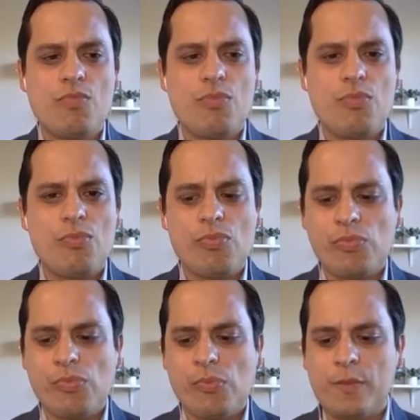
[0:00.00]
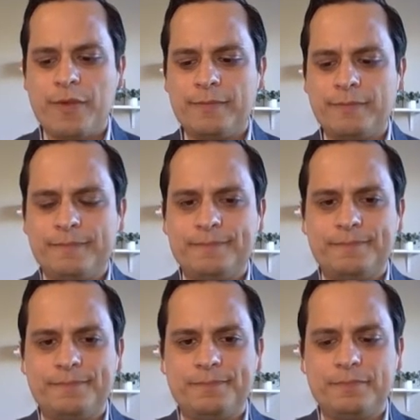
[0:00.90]

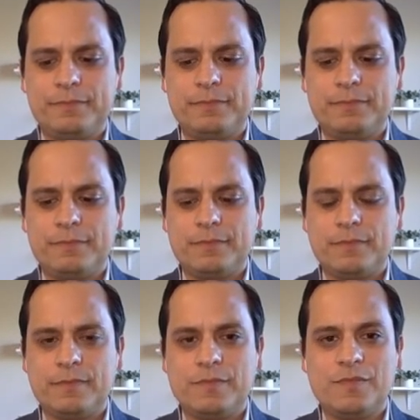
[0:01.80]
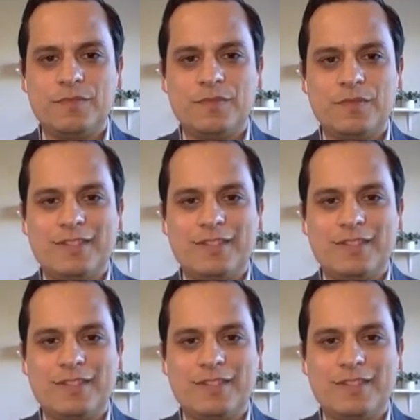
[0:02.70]
(silent)